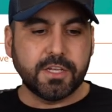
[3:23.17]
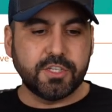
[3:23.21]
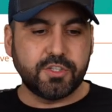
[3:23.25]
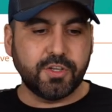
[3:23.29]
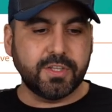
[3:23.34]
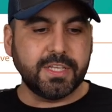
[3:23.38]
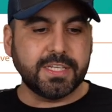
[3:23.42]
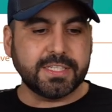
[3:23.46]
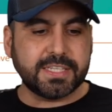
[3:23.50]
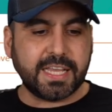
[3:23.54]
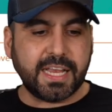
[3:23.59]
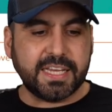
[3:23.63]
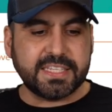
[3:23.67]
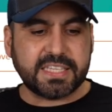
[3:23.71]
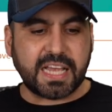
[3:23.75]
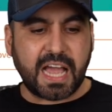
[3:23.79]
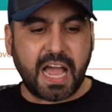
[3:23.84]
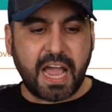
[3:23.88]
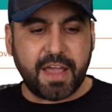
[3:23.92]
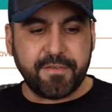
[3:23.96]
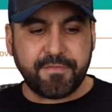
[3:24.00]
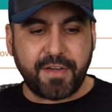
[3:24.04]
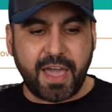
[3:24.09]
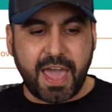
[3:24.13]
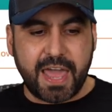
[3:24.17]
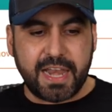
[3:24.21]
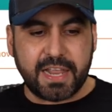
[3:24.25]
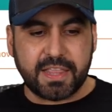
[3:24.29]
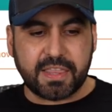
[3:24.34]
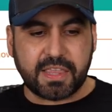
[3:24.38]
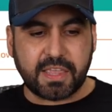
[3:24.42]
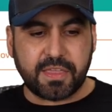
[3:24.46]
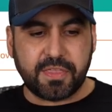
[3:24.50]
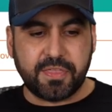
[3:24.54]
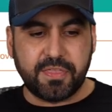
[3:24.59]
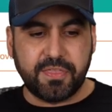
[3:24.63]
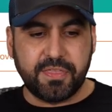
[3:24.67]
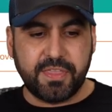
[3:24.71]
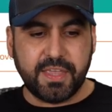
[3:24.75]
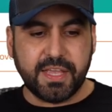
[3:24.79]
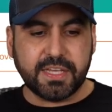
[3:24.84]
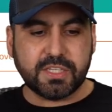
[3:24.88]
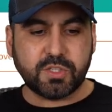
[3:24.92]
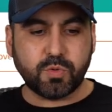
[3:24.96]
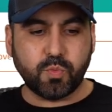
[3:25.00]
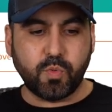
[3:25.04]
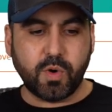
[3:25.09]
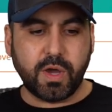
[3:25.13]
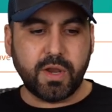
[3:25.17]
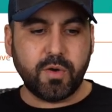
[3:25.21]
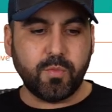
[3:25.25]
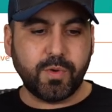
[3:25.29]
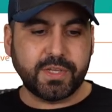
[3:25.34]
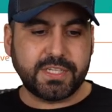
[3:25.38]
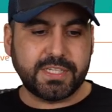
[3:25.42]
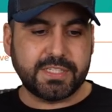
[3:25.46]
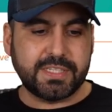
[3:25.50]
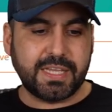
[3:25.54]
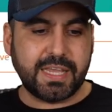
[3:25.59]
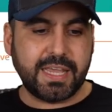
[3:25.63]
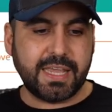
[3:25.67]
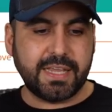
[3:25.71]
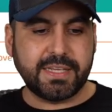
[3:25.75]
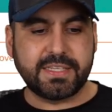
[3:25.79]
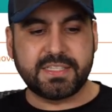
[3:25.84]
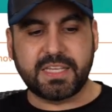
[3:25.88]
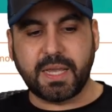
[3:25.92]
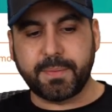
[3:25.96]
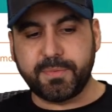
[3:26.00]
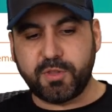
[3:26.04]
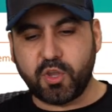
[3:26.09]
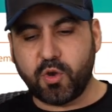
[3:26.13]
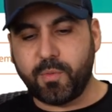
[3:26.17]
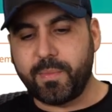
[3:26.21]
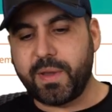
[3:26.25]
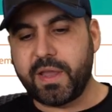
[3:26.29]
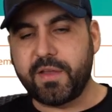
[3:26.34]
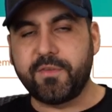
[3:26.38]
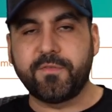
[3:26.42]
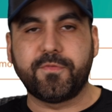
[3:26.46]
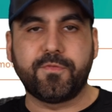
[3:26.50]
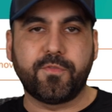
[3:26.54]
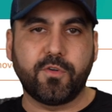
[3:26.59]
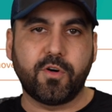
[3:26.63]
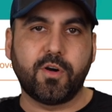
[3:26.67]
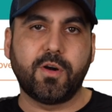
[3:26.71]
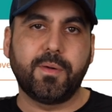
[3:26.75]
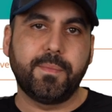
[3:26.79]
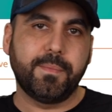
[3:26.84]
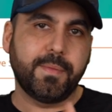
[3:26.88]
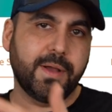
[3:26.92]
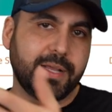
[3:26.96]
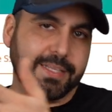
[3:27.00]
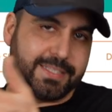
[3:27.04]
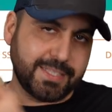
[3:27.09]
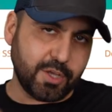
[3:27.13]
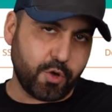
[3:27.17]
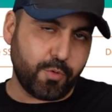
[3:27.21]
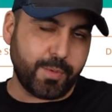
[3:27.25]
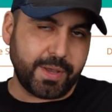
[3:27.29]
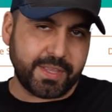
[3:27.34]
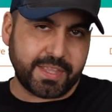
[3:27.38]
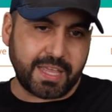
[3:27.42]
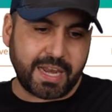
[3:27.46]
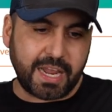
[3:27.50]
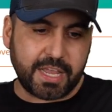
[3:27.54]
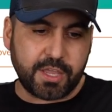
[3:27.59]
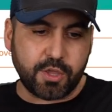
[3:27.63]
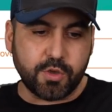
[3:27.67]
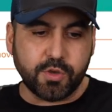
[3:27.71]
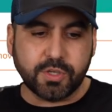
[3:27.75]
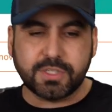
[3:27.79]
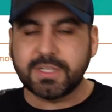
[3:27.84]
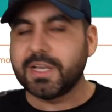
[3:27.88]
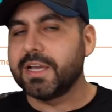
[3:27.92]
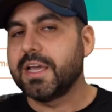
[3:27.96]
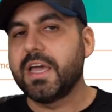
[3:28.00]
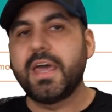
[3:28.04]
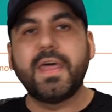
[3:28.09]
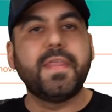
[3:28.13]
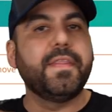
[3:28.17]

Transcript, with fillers: So in this case, I've added this one, which is a subdomain from a domain that I use.